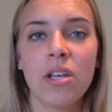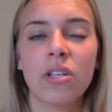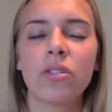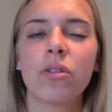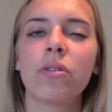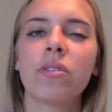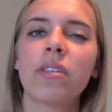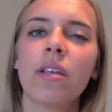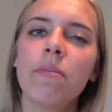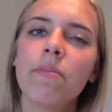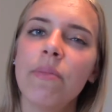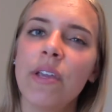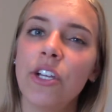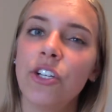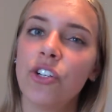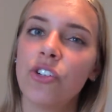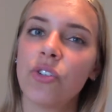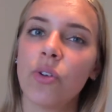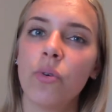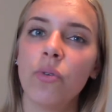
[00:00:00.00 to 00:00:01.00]
So some
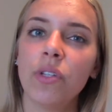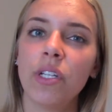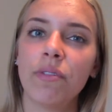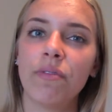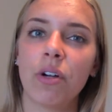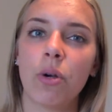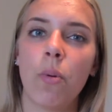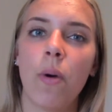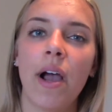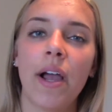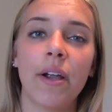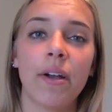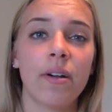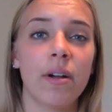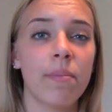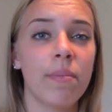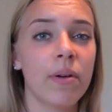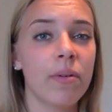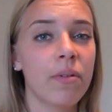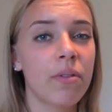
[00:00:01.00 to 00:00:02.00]
majors only
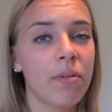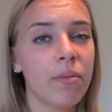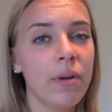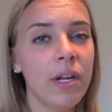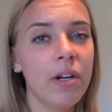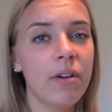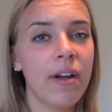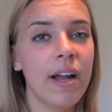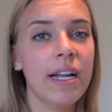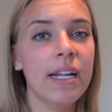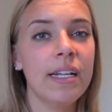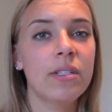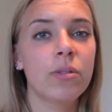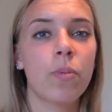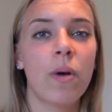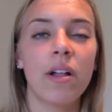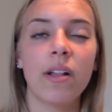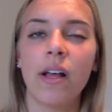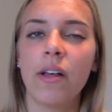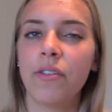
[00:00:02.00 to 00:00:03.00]
require about 3 credits
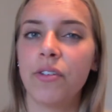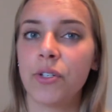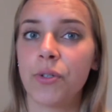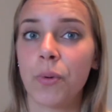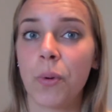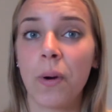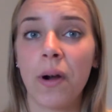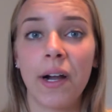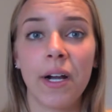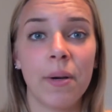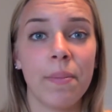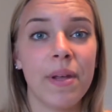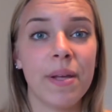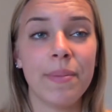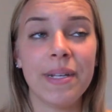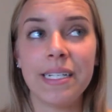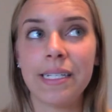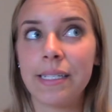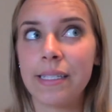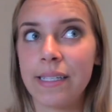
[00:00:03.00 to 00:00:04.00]
while others require
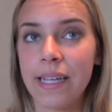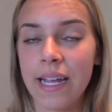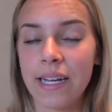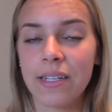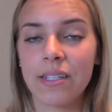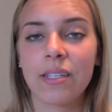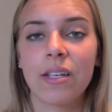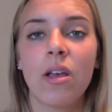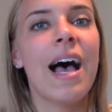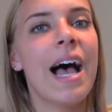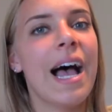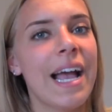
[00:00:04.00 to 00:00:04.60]
maybe 6.